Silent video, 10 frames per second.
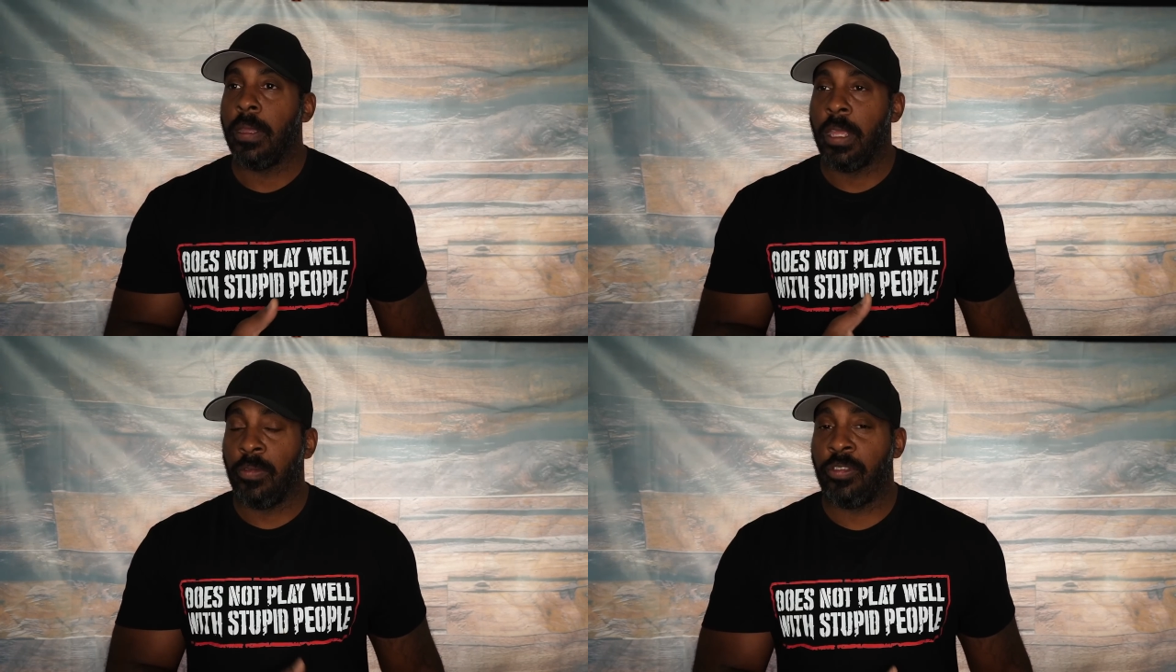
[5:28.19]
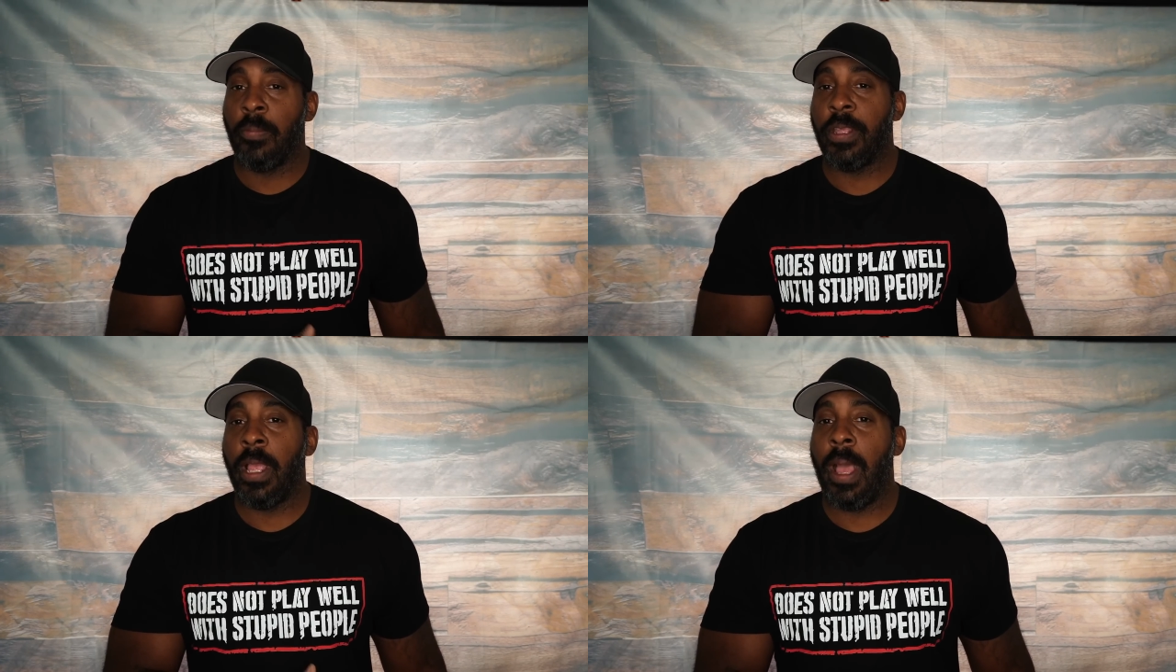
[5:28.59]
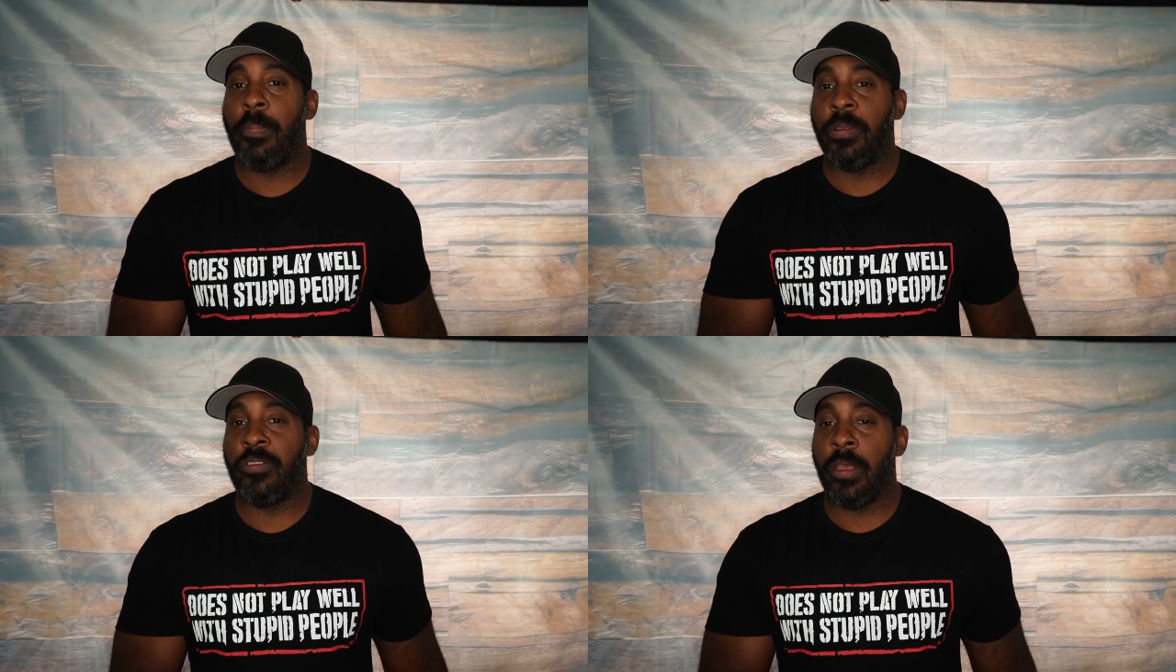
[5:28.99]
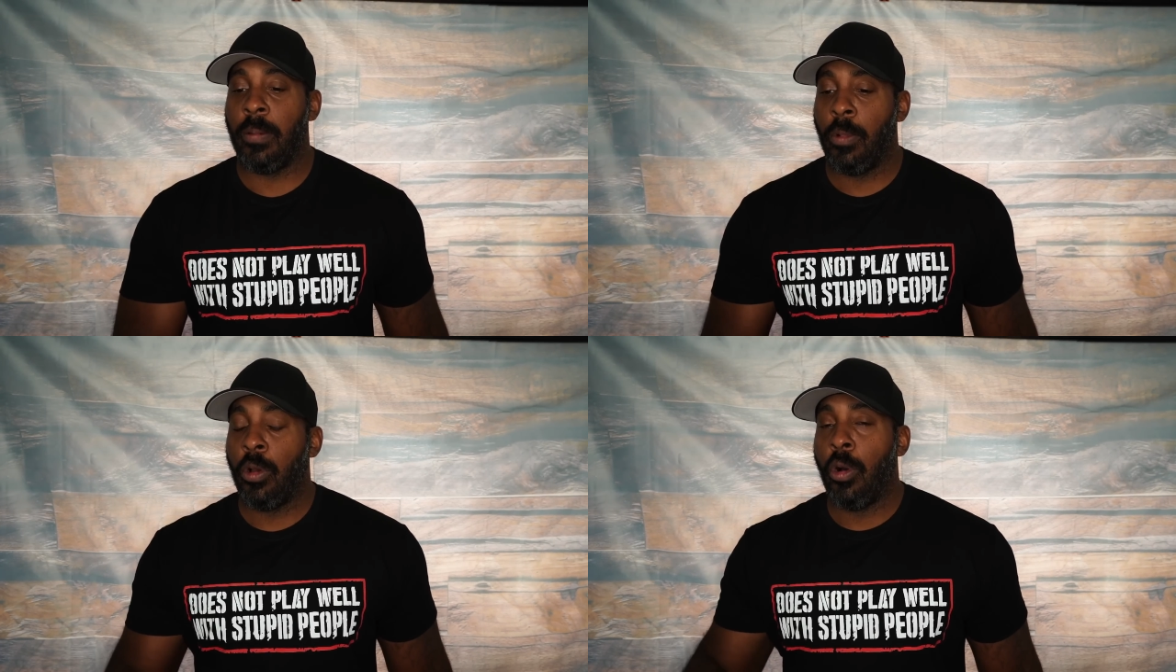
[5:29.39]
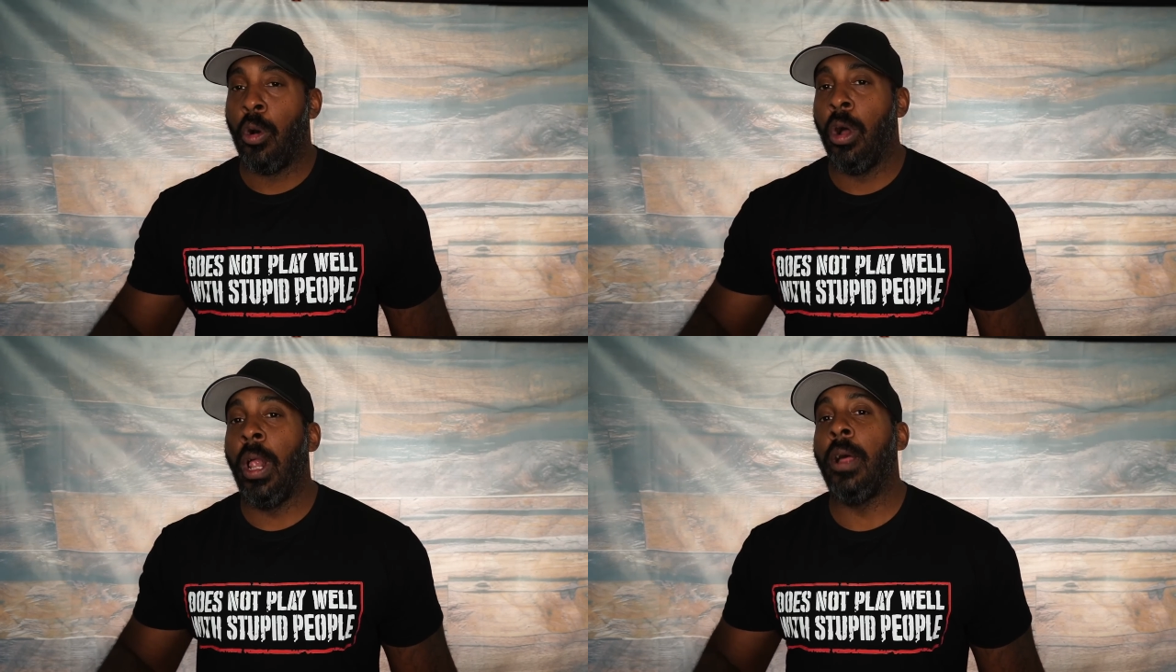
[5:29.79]
if something happens to him,
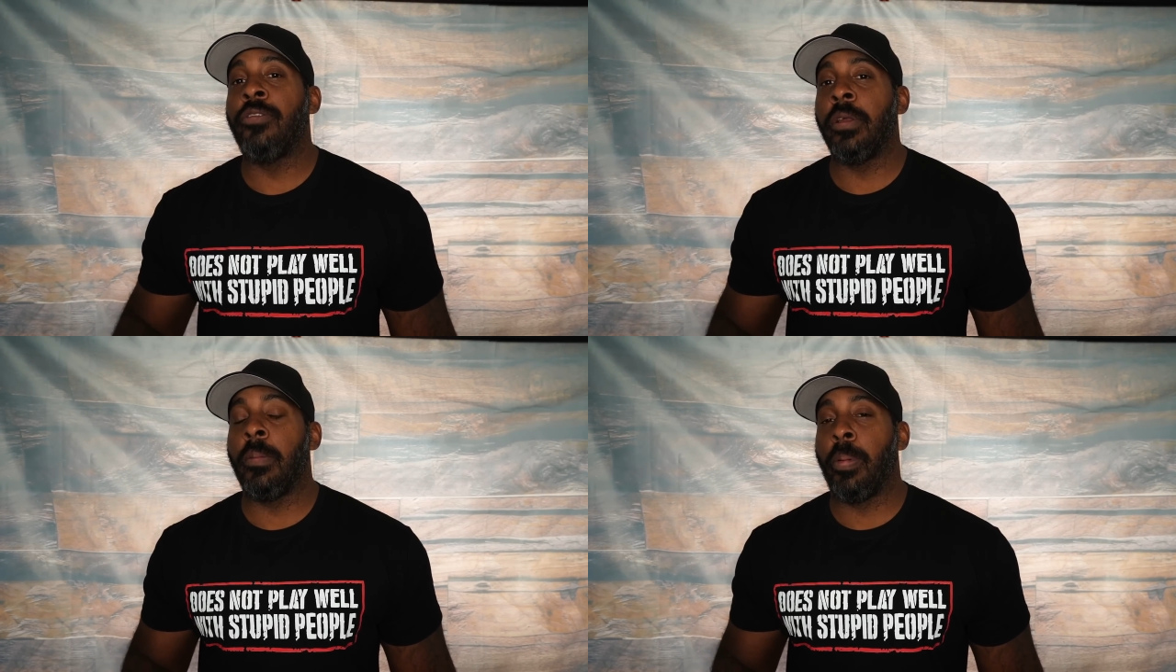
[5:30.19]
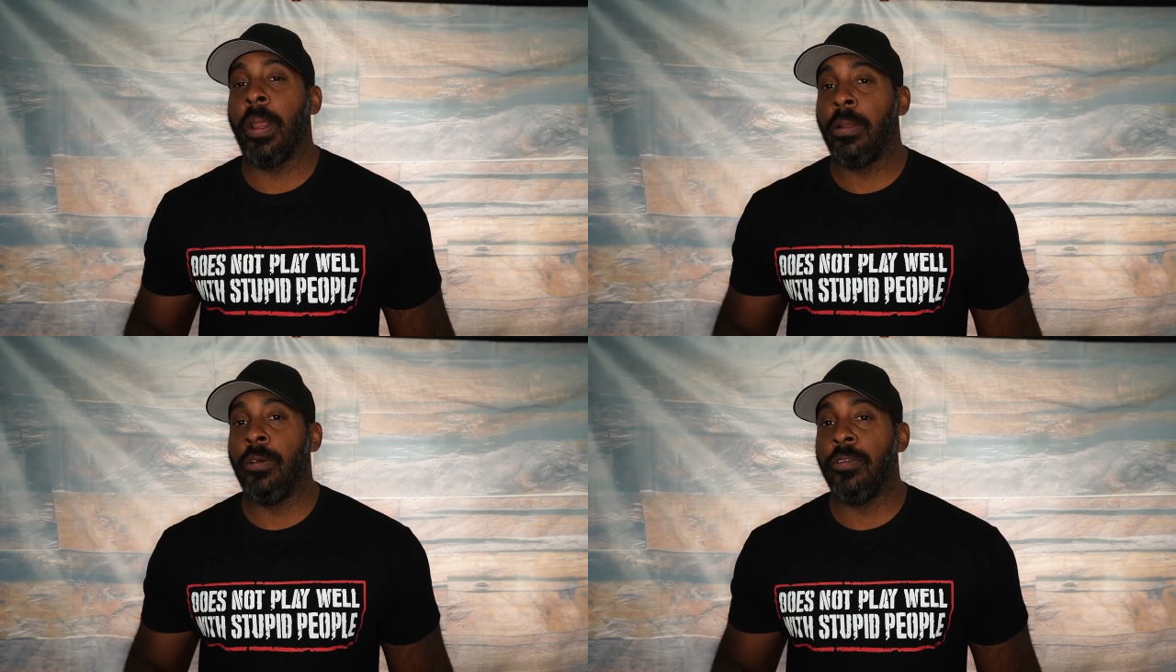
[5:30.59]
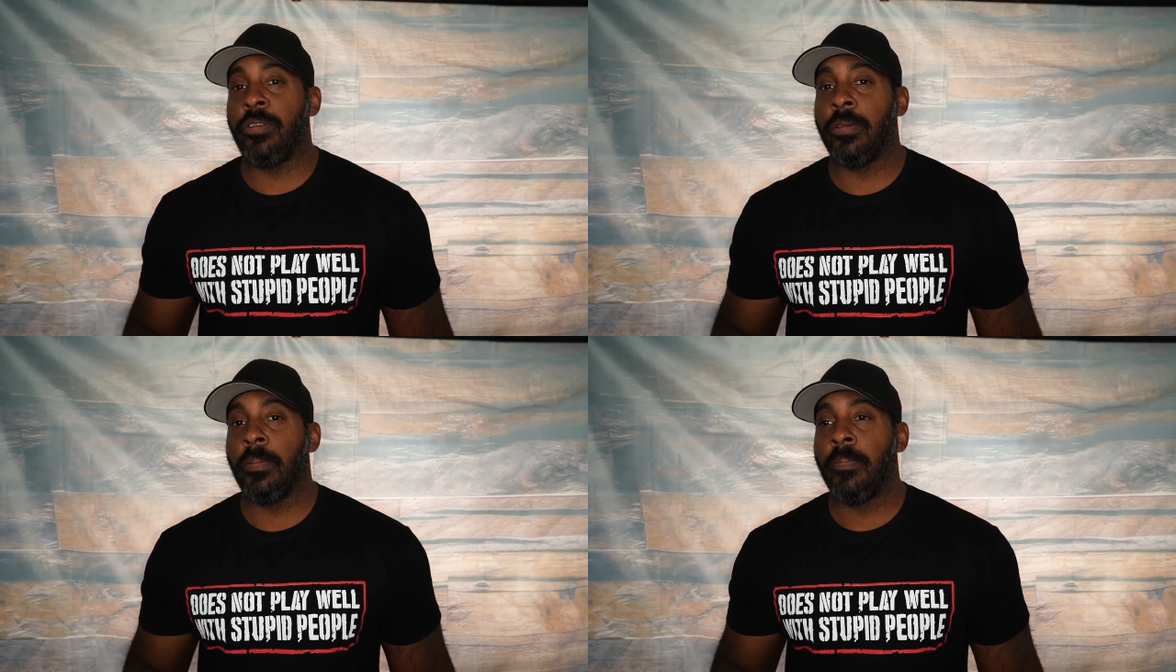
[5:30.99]
all hell's going to break loose.